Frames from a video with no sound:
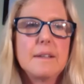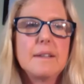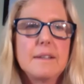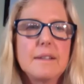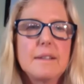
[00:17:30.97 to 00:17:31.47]

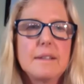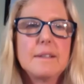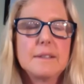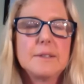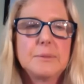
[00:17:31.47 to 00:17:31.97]

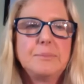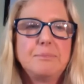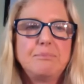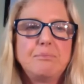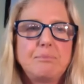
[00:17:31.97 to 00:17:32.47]

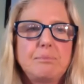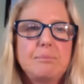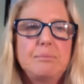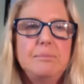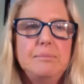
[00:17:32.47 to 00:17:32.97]

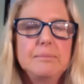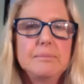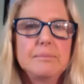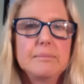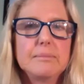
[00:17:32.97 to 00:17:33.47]

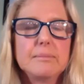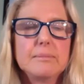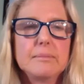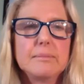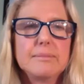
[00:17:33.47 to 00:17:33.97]

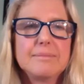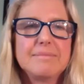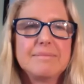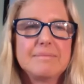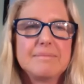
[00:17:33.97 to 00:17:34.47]

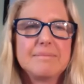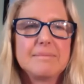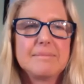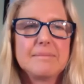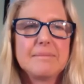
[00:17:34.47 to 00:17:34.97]

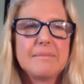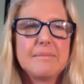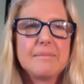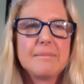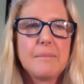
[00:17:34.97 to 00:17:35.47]

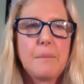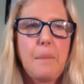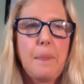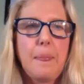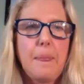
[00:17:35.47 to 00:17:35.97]

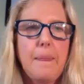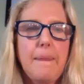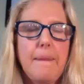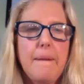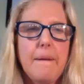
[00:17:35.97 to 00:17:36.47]
(silent)